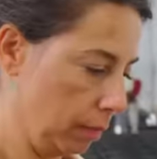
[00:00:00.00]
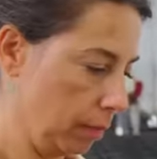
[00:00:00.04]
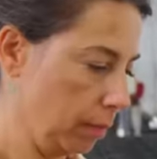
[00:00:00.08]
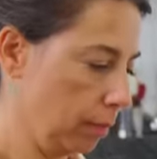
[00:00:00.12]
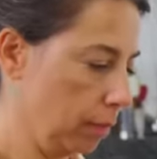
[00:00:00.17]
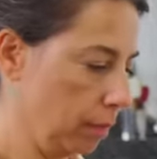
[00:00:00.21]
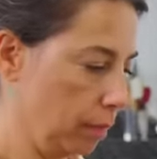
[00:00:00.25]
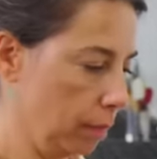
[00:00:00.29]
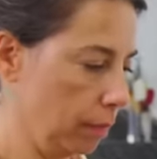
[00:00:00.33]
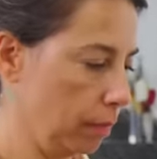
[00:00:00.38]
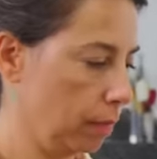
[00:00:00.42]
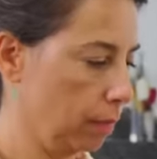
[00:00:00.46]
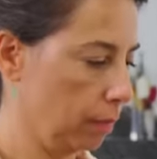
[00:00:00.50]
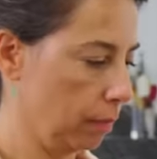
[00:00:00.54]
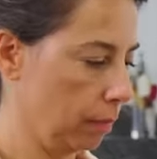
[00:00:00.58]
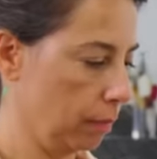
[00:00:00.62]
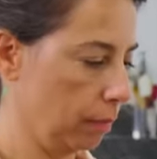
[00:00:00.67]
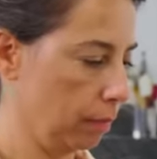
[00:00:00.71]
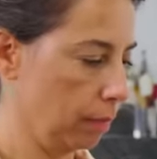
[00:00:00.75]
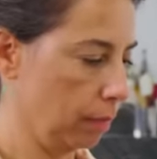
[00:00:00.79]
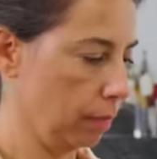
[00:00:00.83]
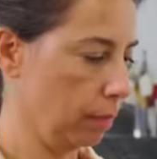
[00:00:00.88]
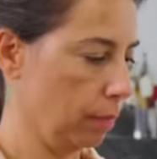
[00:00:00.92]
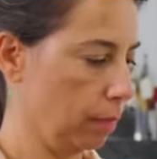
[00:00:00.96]

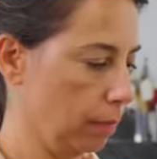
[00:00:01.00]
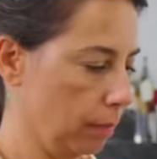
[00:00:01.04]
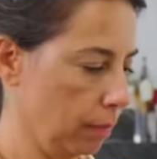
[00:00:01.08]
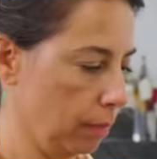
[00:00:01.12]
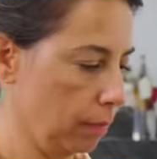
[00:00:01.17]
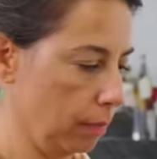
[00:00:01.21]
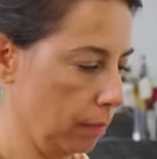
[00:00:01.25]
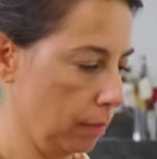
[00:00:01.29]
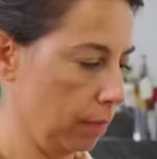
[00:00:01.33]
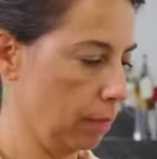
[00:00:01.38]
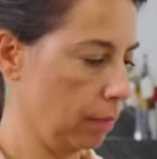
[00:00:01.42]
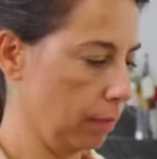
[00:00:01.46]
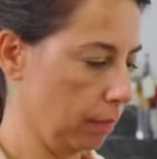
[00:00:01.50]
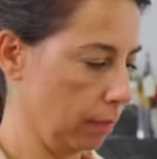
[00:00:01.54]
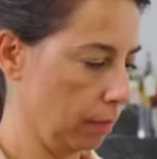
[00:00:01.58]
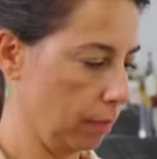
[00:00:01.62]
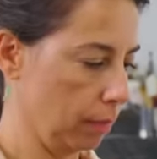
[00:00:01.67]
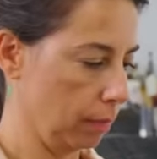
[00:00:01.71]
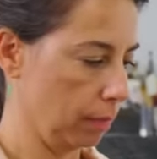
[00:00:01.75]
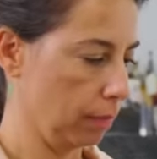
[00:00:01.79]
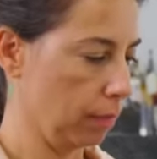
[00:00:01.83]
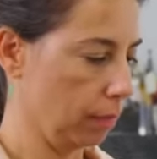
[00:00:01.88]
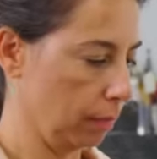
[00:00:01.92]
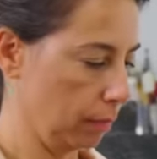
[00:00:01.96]

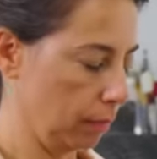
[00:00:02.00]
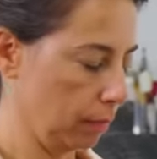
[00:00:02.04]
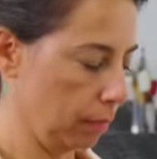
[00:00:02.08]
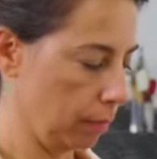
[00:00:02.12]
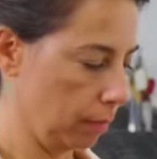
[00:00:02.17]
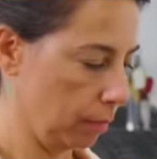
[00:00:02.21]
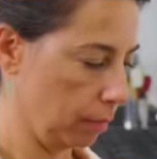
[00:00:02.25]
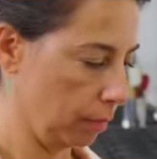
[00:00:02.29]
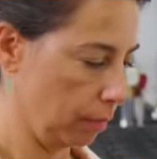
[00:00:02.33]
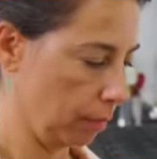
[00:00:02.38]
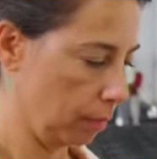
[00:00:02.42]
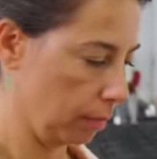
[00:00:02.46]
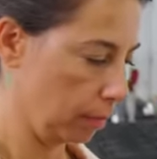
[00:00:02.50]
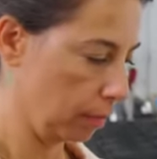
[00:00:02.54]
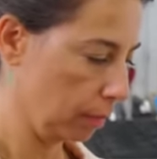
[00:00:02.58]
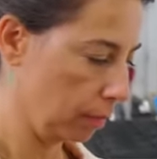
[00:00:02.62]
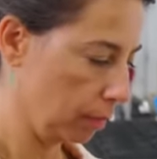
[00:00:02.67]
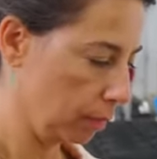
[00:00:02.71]
[no speech]